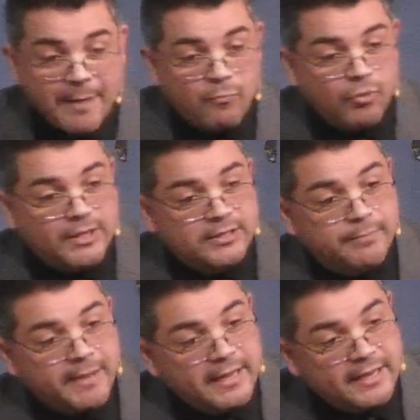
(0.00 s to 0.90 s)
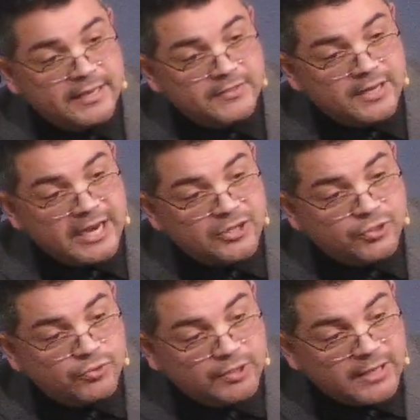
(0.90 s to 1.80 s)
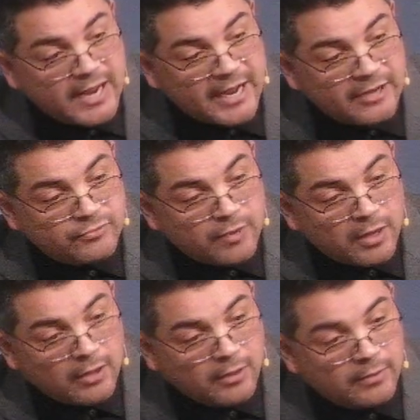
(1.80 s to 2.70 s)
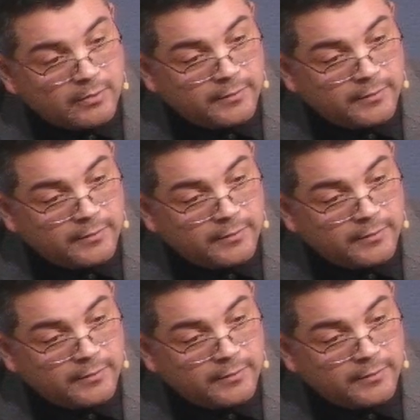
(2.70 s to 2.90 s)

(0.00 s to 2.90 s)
I'm willing to bet it is an issue today as well.